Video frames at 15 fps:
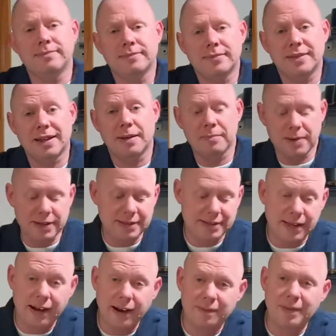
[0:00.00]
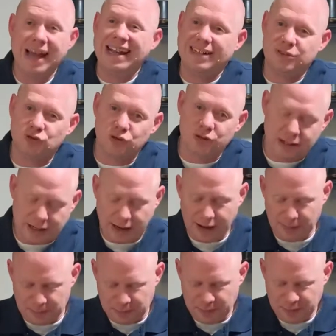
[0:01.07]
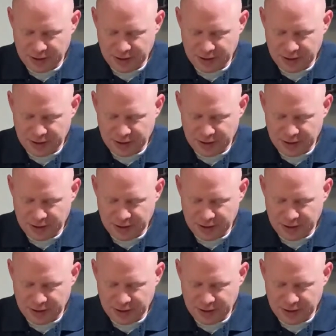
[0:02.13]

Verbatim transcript: I think I'm being set up, Angel's Cup,